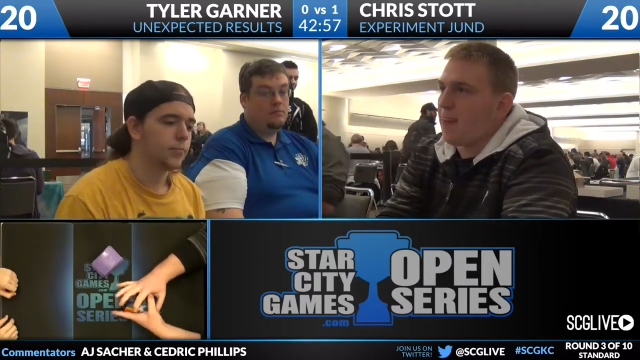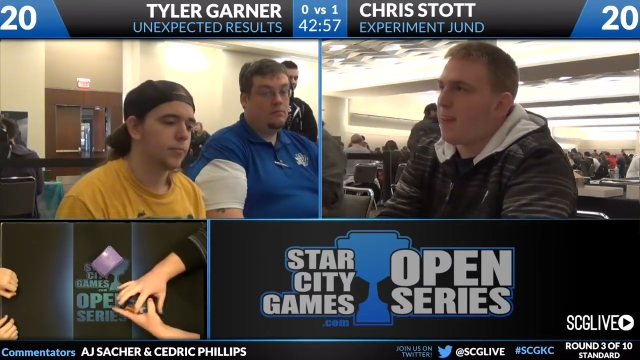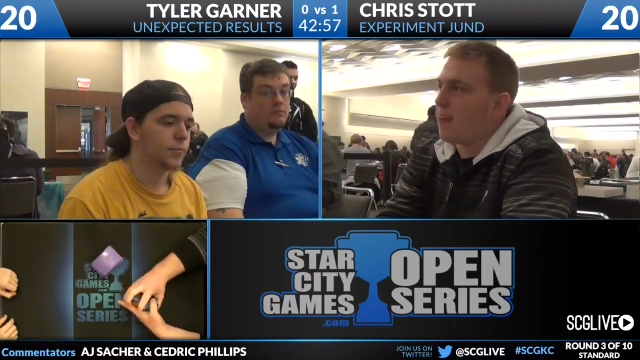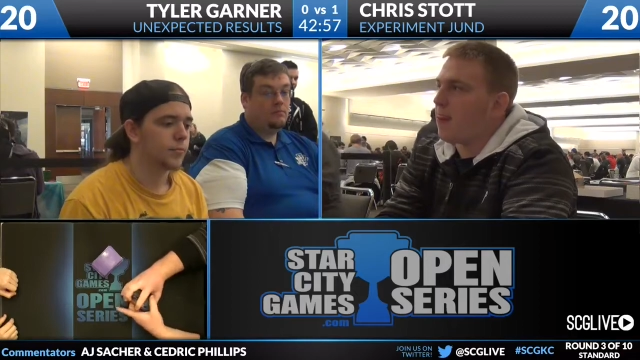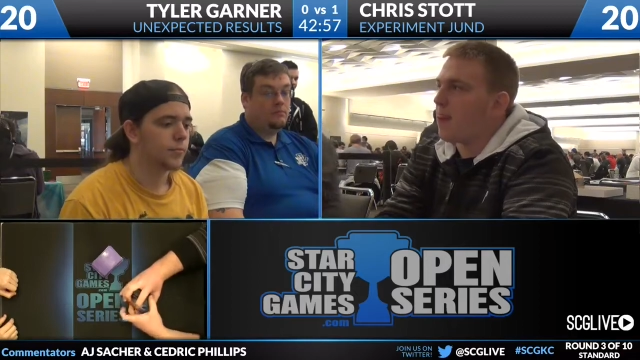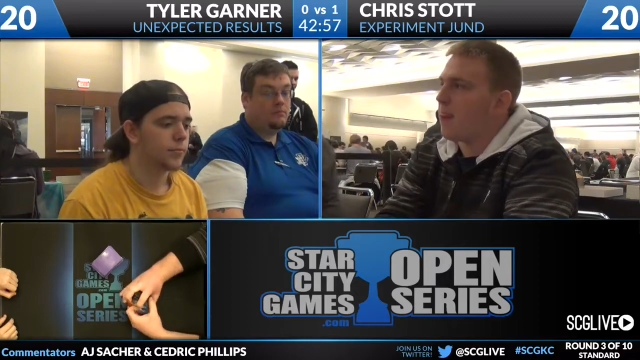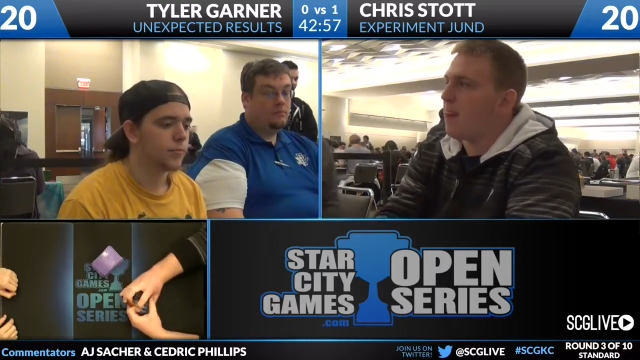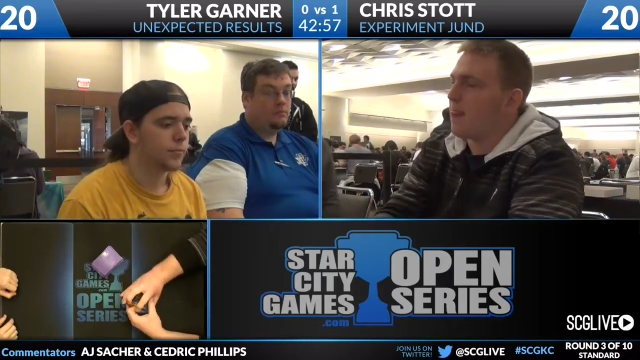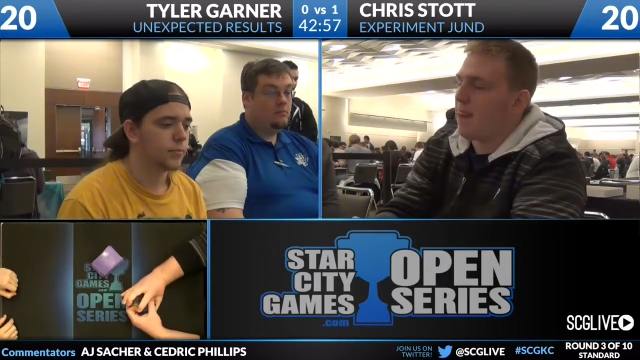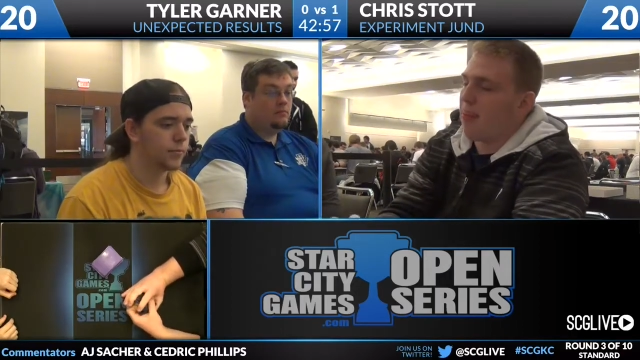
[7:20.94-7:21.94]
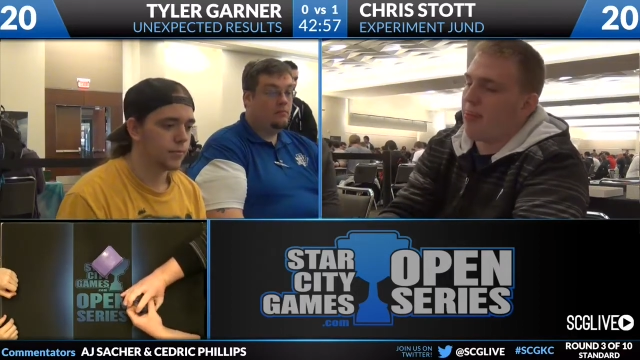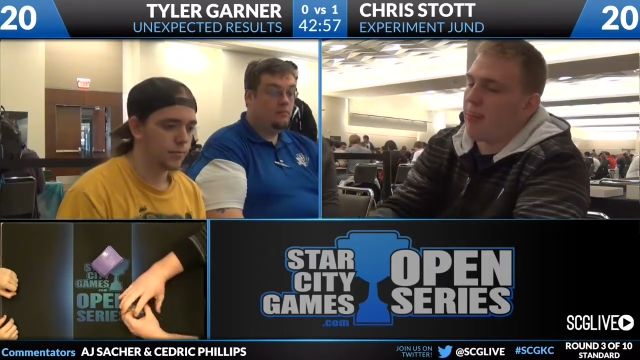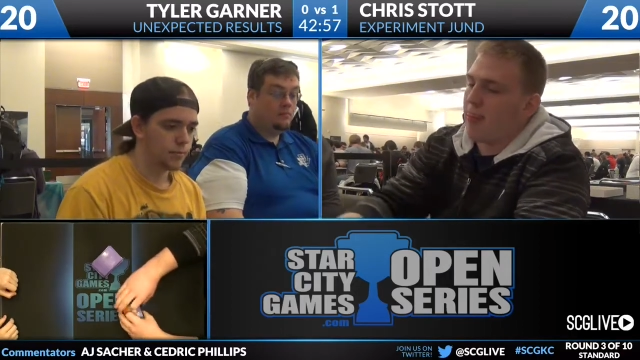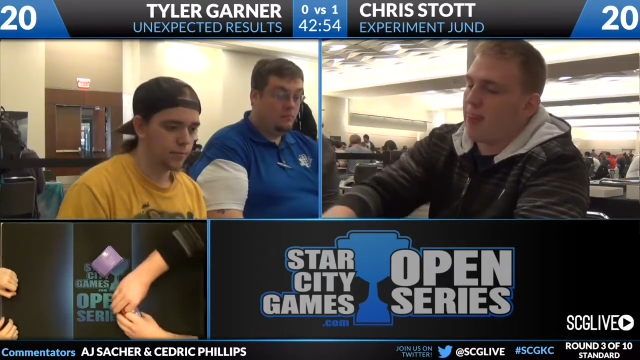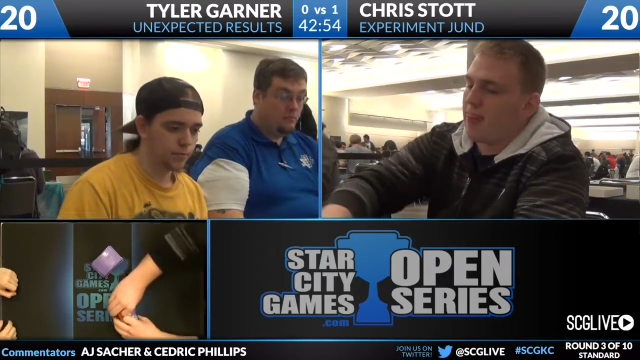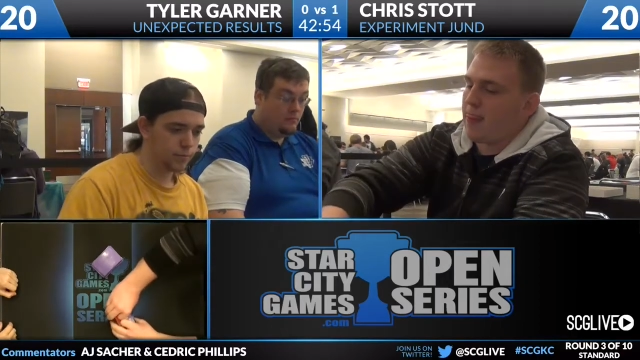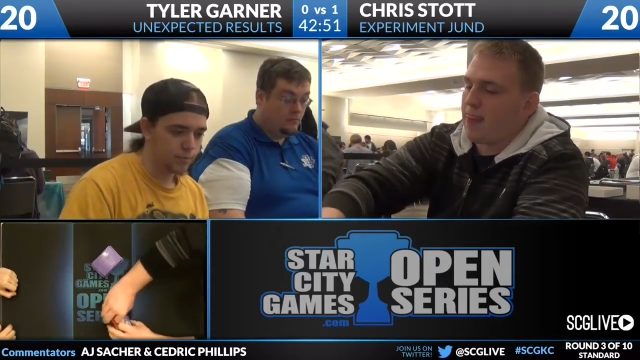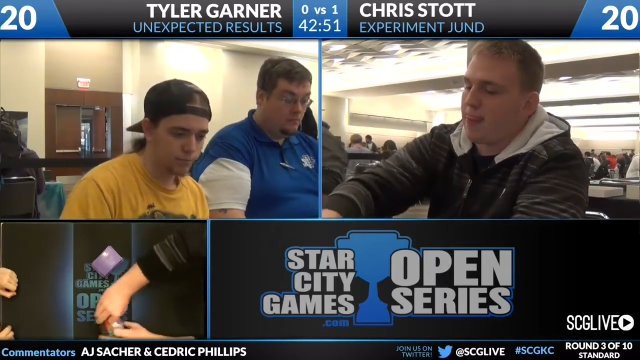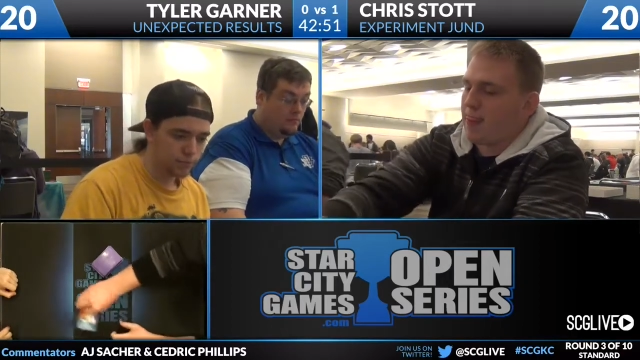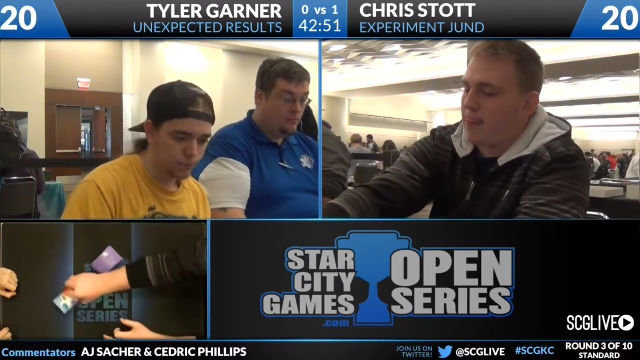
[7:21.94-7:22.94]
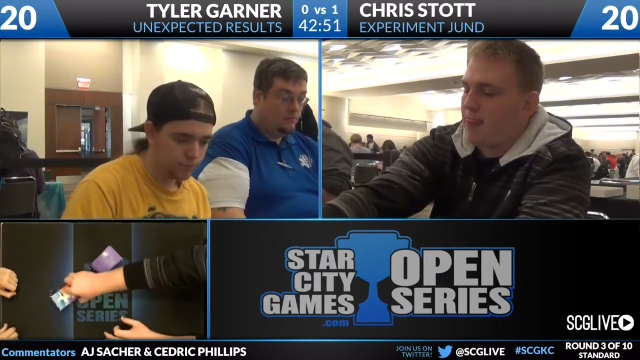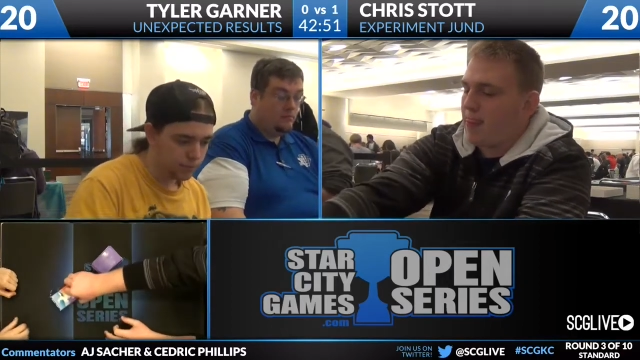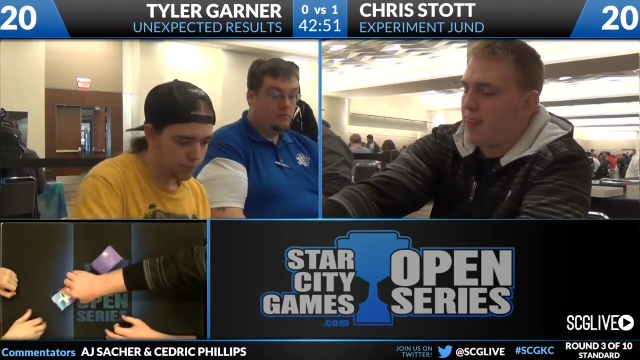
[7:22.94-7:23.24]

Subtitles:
Nobody speaks.